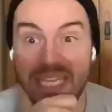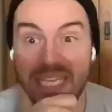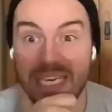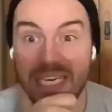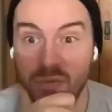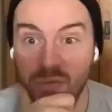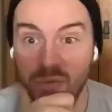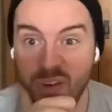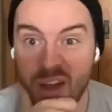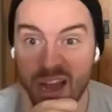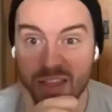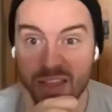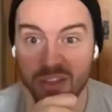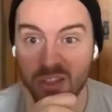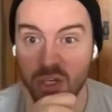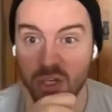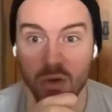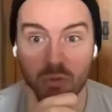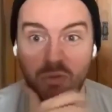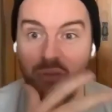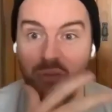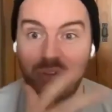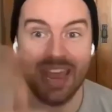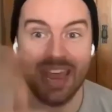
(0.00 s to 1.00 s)
completely yeah, fine
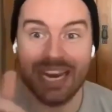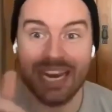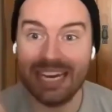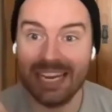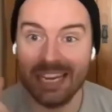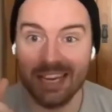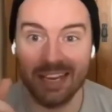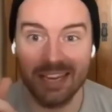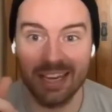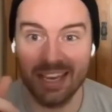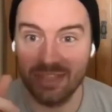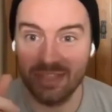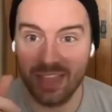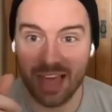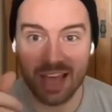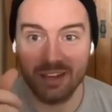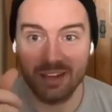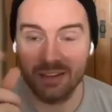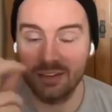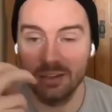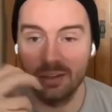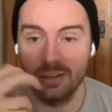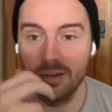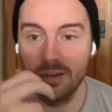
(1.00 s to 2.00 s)
there's no failure to,
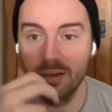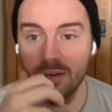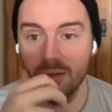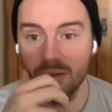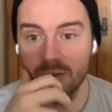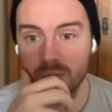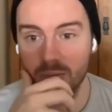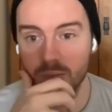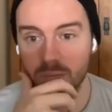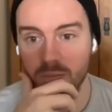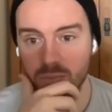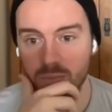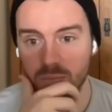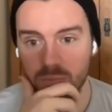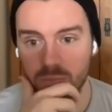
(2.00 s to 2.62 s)
in that you know